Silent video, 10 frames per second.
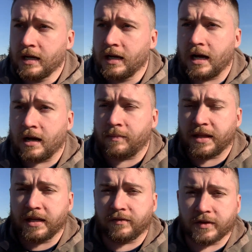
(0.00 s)
I
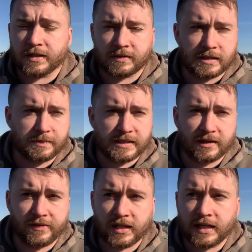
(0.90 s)
think for this one
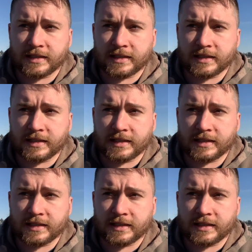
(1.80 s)
specifically,